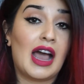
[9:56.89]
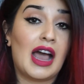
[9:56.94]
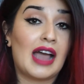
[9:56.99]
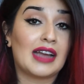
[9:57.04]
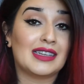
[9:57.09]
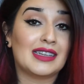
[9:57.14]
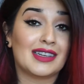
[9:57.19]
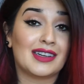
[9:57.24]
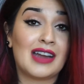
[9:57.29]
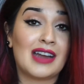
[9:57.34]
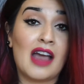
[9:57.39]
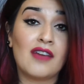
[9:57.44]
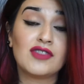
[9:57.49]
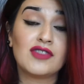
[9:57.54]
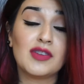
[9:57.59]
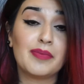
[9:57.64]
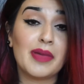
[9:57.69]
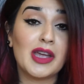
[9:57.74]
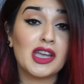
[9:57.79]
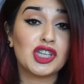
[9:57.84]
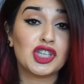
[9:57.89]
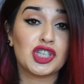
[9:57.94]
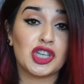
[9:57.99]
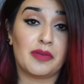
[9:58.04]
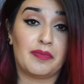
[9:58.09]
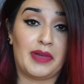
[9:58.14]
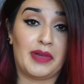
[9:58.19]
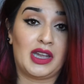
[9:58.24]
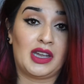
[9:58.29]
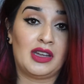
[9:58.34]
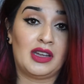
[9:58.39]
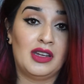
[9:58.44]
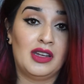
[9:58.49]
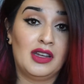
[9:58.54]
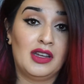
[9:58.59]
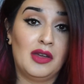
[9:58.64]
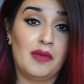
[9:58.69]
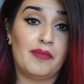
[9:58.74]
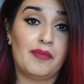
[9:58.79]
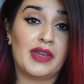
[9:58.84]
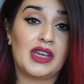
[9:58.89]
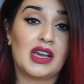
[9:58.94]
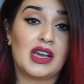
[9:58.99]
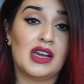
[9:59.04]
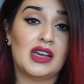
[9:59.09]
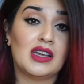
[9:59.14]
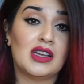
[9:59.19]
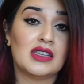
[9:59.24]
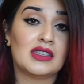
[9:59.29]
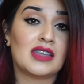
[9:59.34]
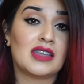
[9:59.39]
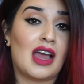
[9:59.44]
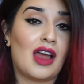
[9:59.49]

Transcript: I didn't have to pay shipping because